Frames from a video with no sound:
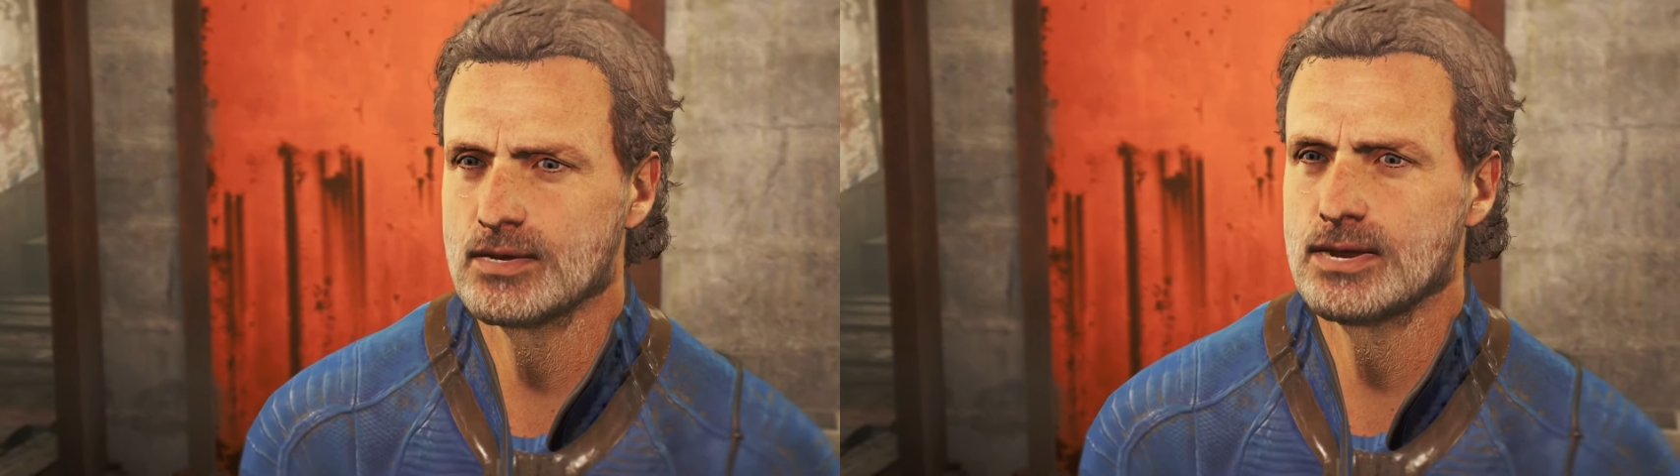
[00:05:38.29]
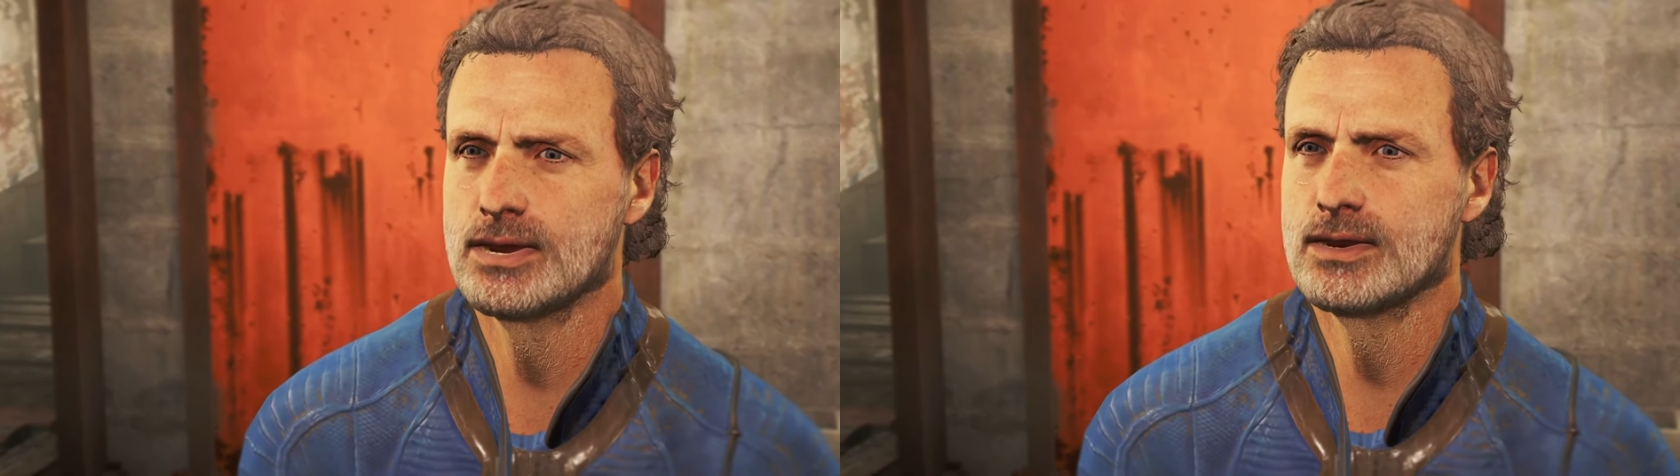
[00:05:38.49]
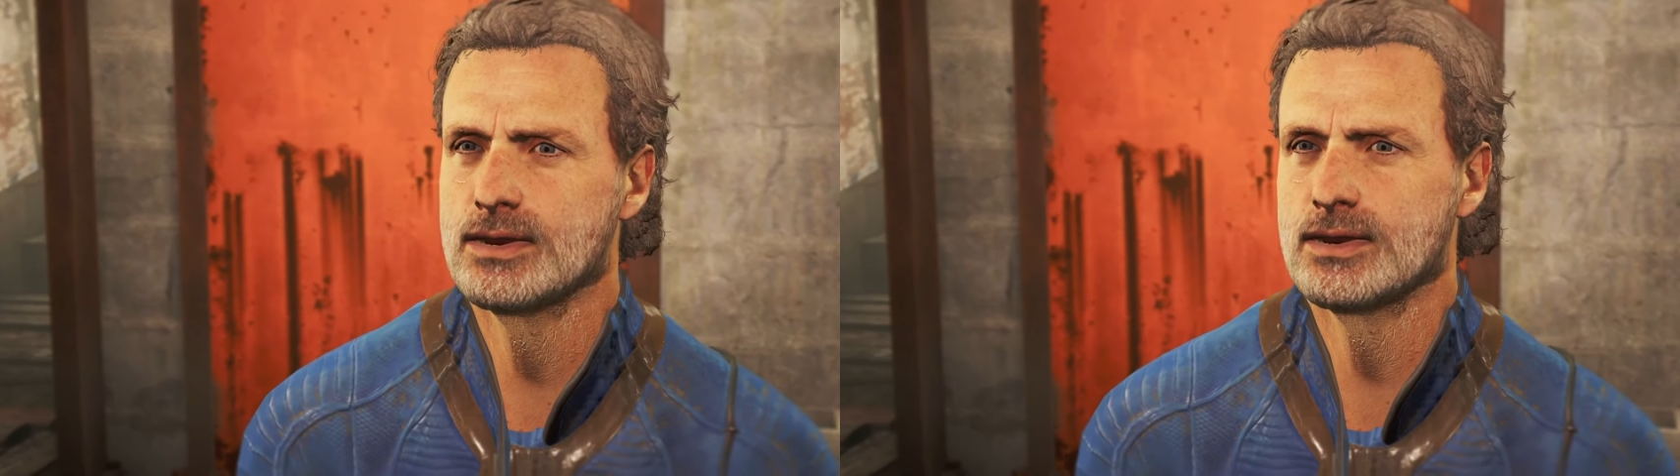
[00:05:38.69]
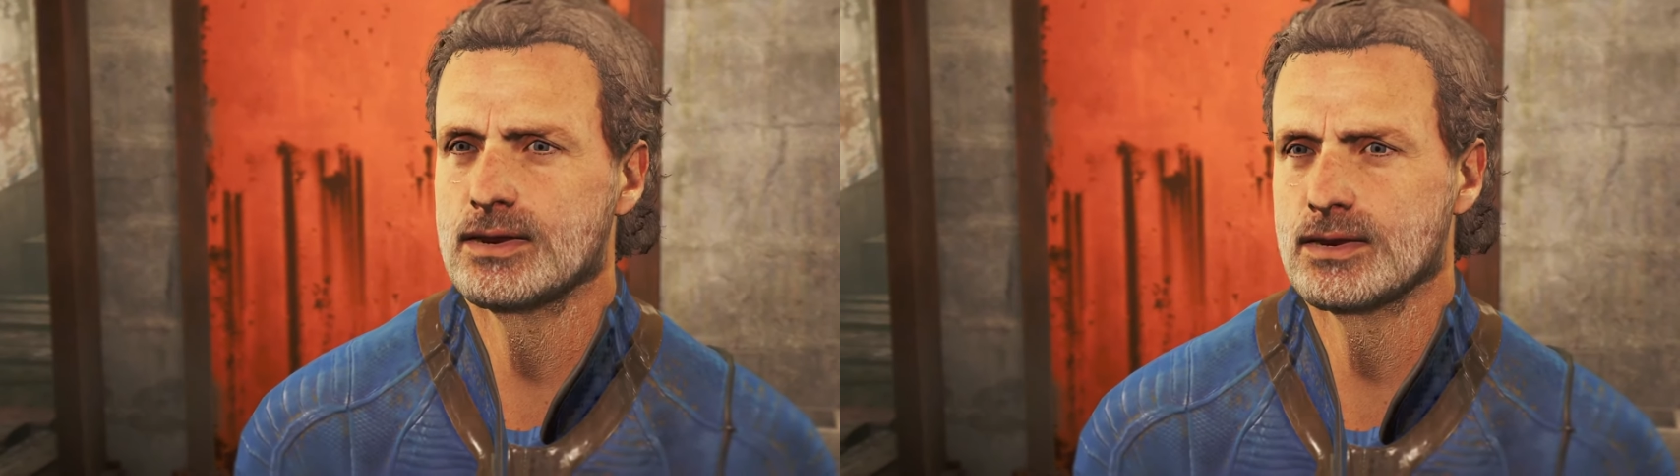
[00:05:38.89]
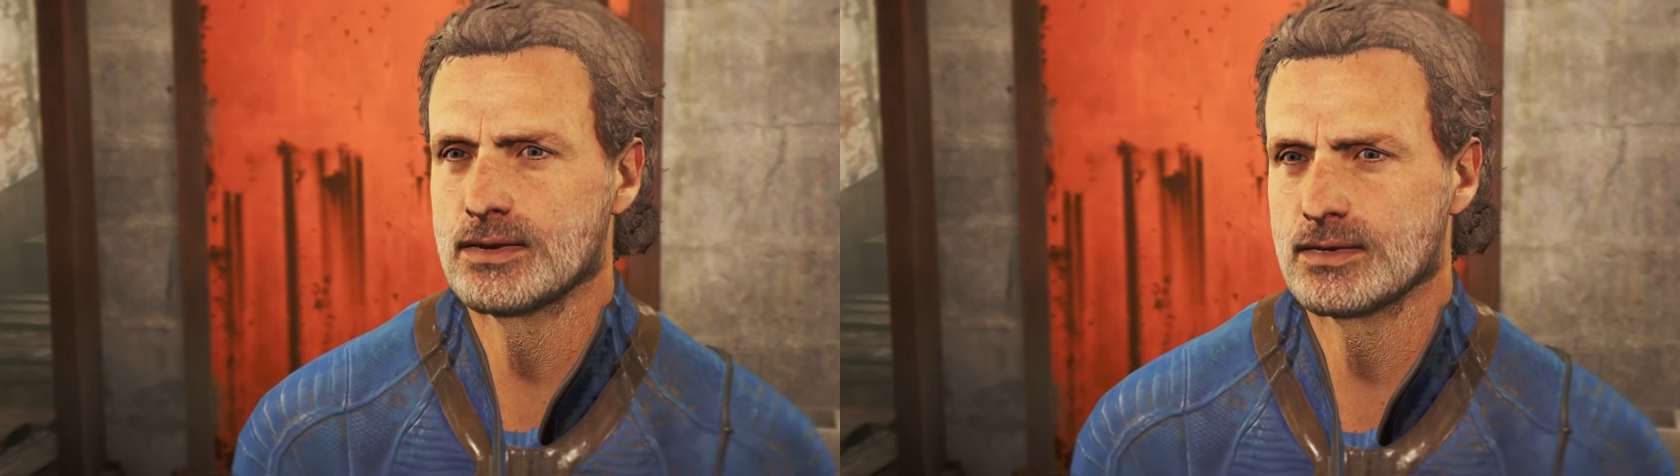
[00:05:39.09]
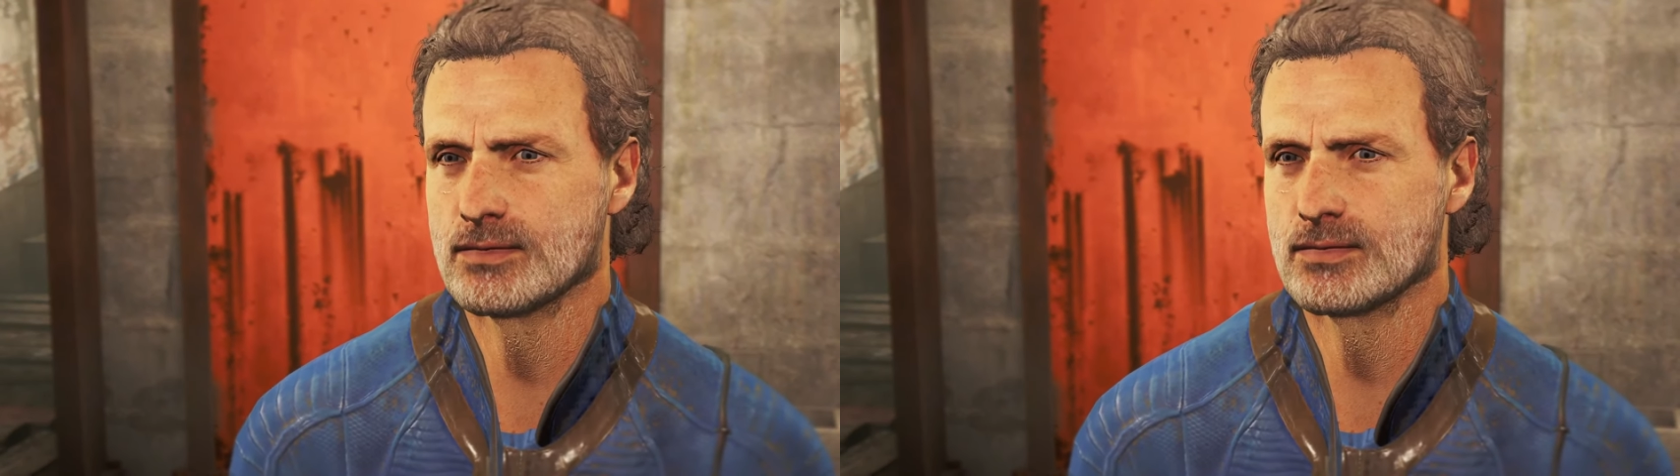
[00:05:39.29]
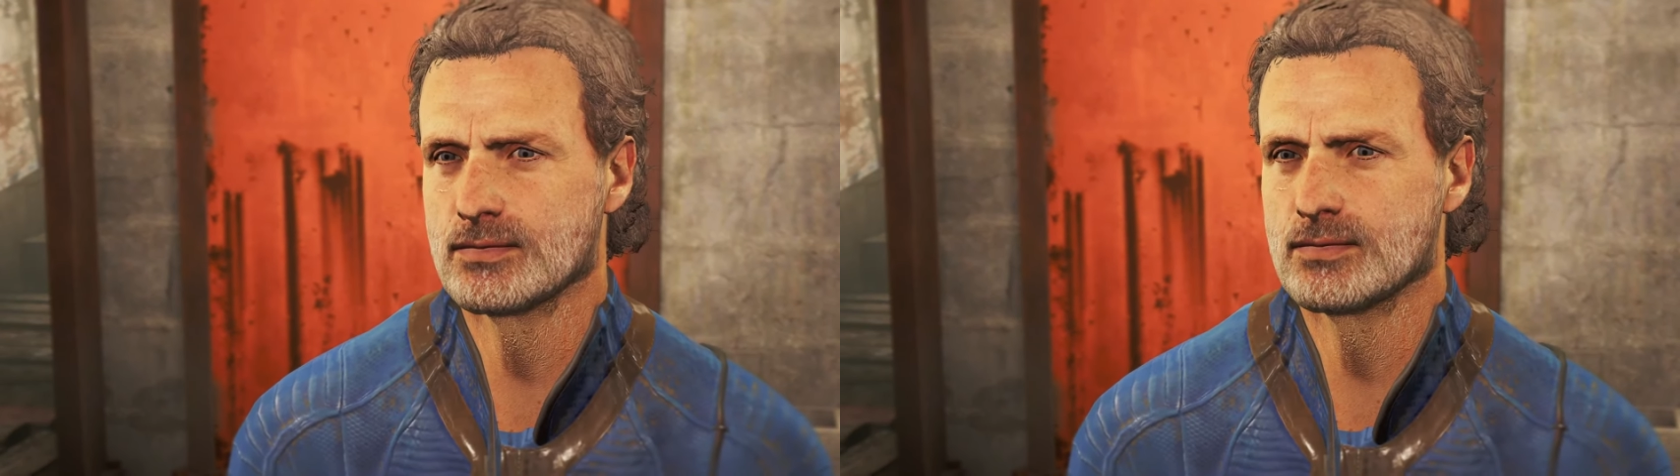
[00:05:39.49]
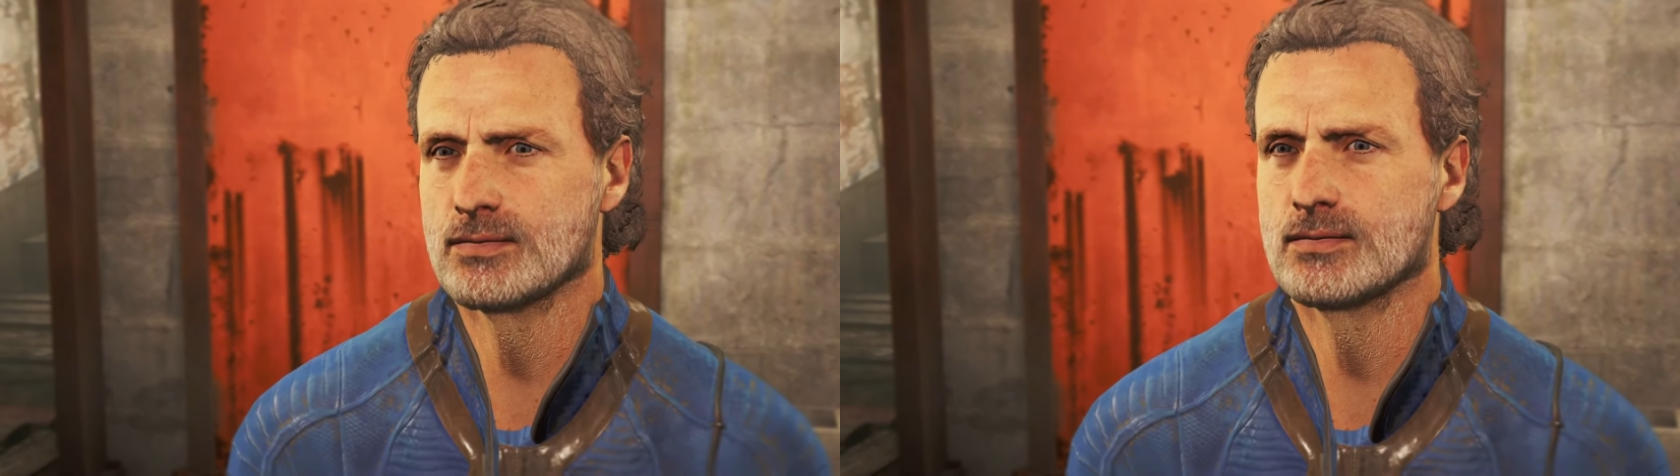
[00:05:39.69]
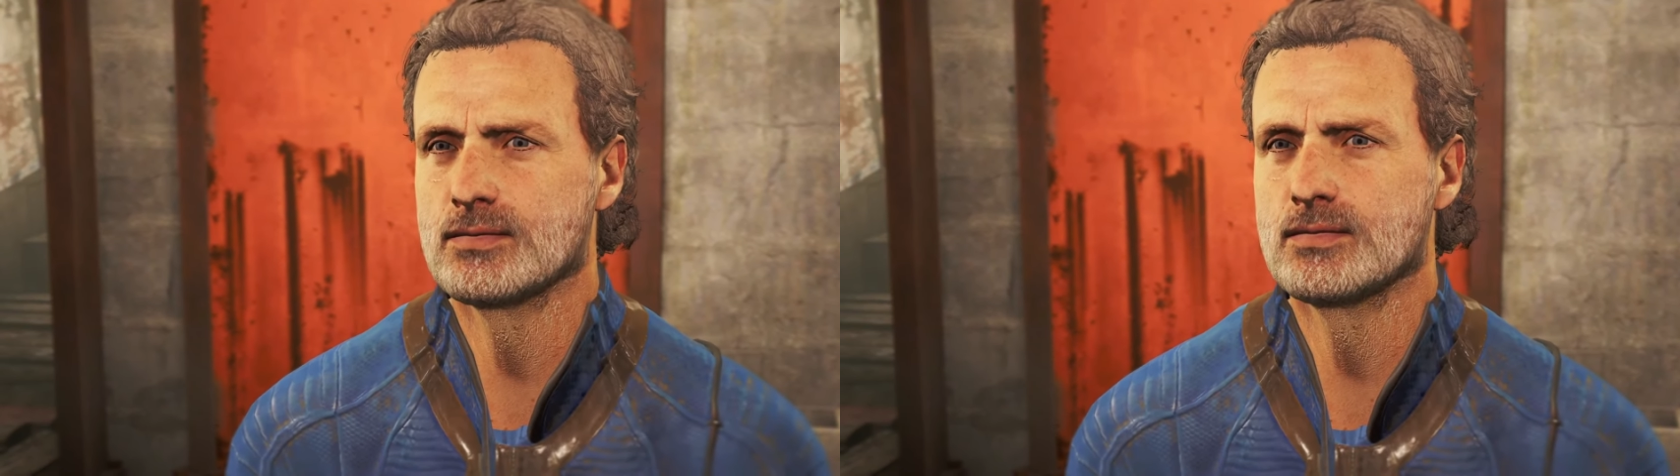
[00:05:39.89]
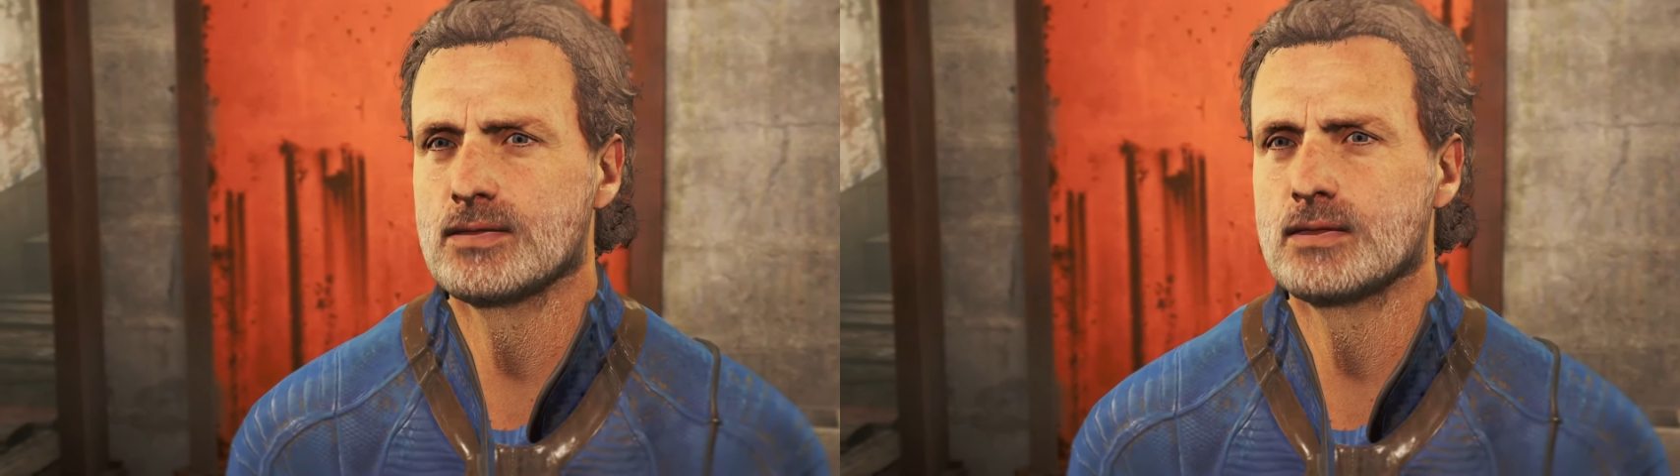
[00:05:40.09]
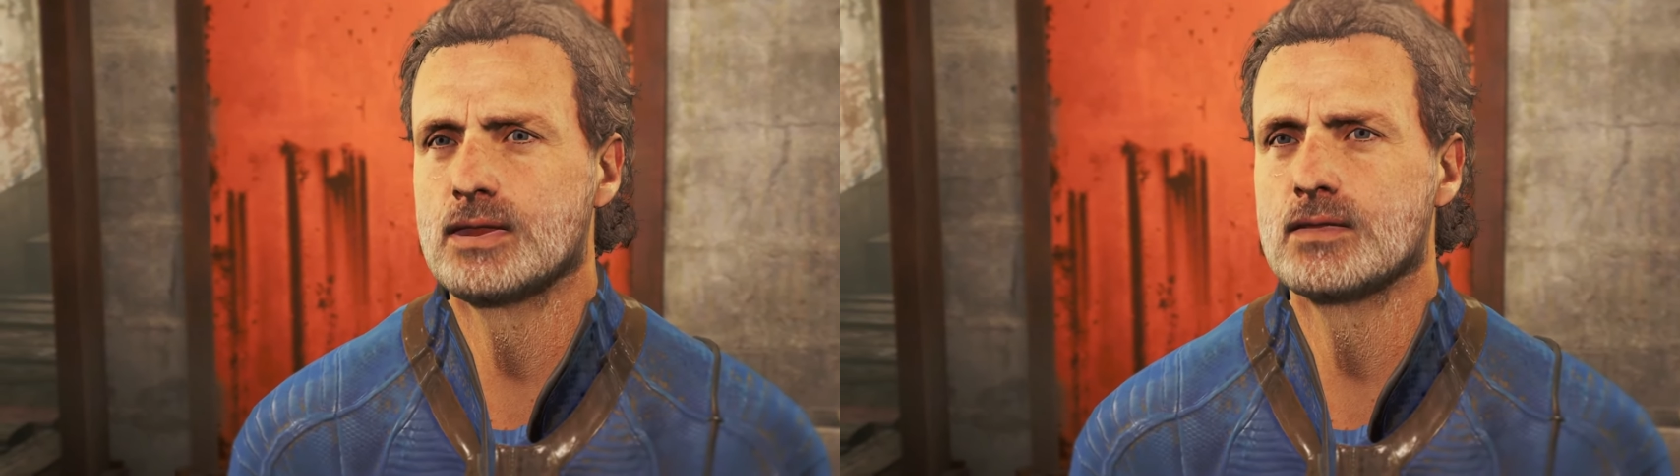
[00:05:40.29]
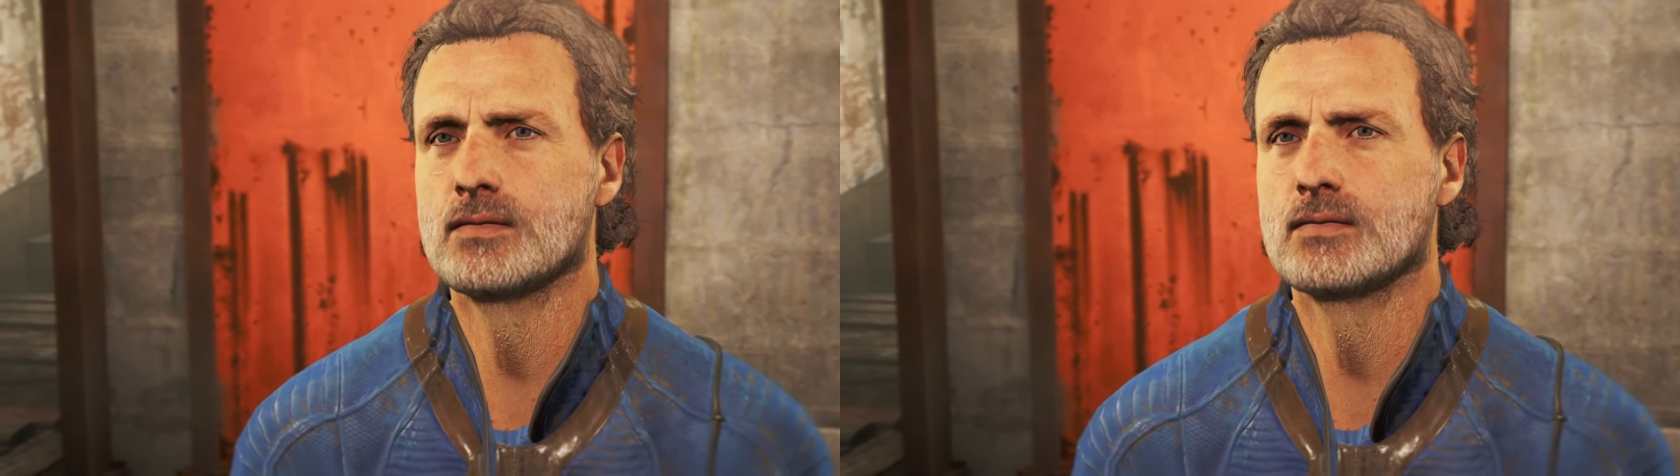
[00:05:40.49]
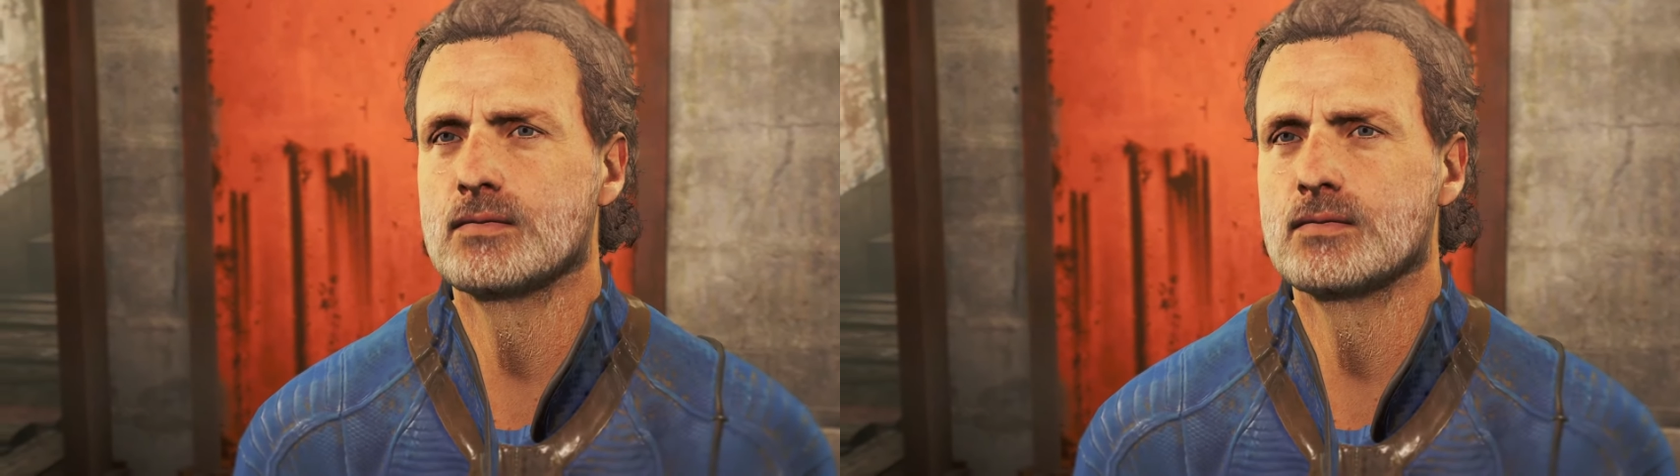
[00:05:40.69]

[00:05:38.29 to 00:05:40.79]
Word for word: be. Somehow.